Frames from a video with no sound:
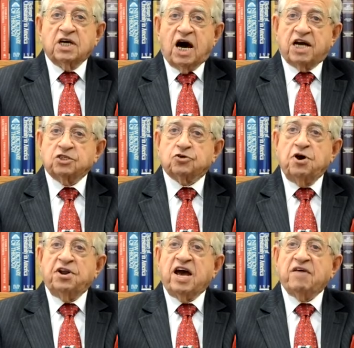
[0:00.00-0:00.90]
God is
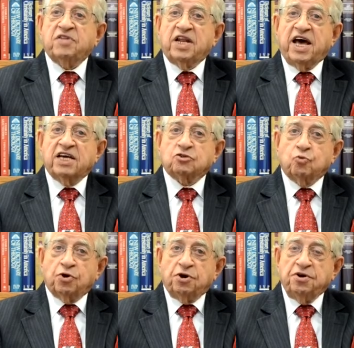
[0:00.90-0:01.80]
going to have the last
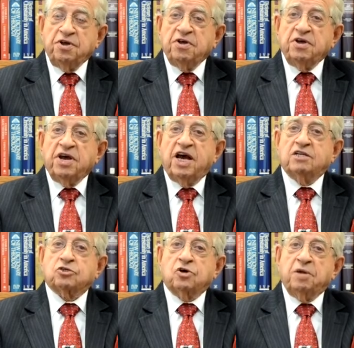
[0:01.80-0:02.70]
word, and
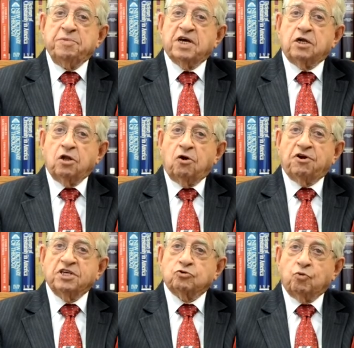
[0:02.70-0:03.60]
it's going to be a
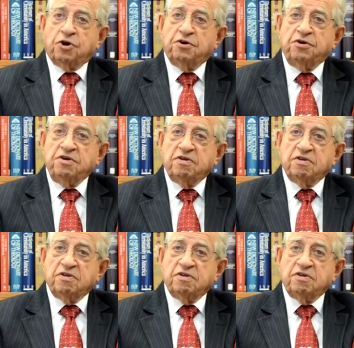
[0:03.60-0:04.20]
glorious word.